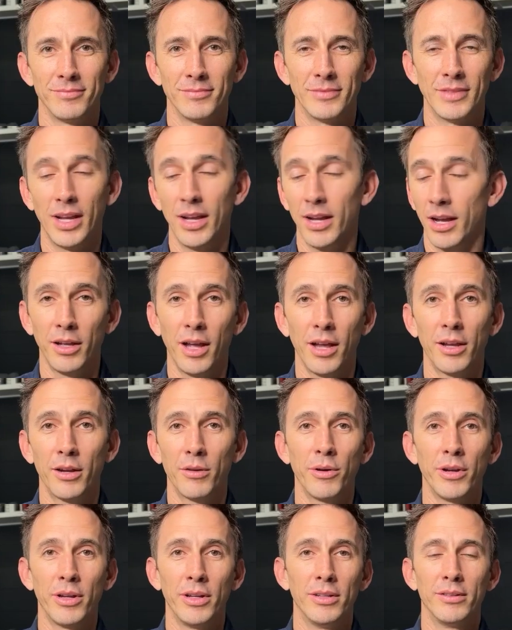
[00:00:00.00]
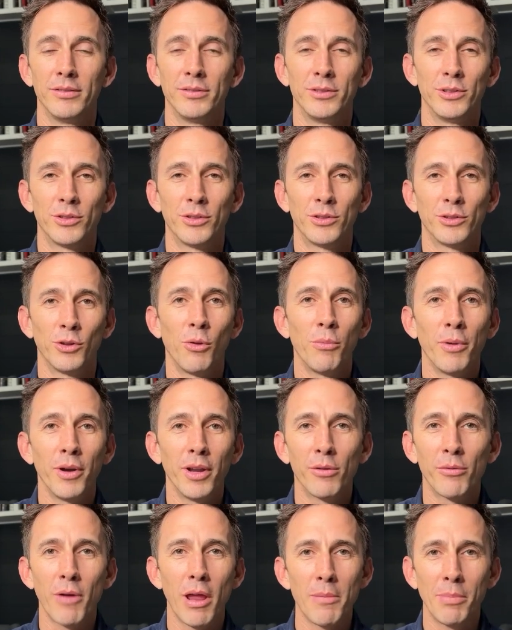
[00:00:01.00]
Yeah, I agree. Just so
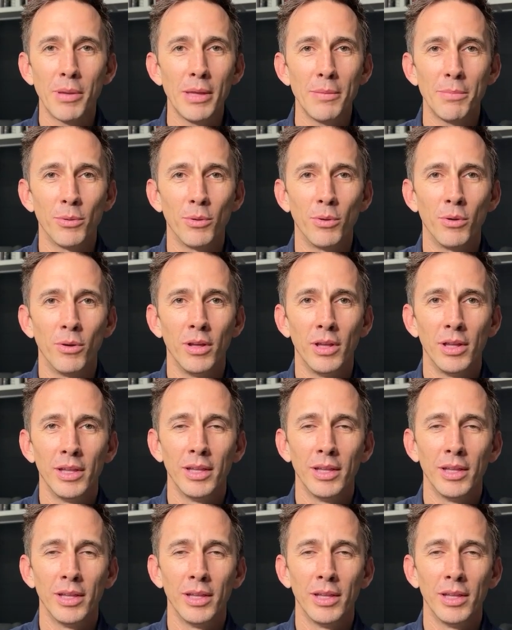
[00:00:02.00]
many great people